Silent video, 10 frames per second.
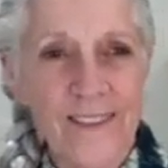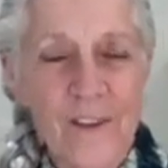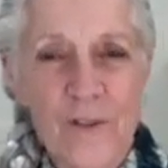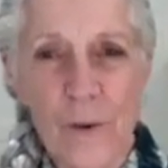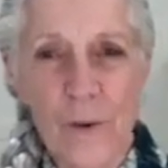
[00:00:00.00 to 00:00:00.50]

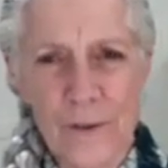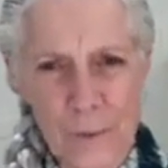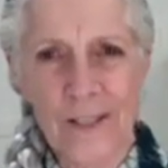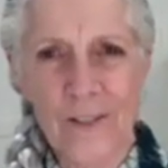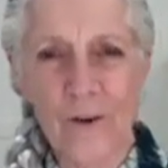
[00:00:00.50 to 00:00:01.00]
So it's a
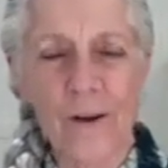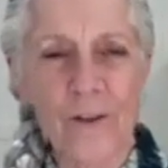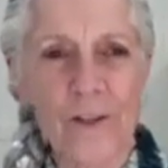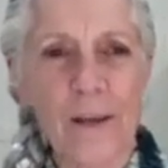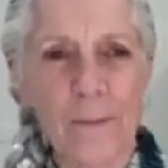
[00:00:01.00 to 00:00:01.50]
really strong
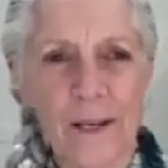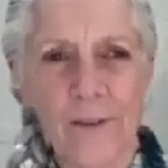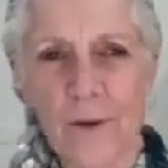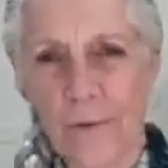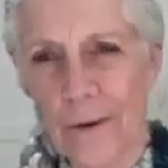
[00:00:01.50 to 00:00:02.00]
statement
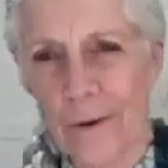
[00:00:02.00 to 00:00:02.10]
because all the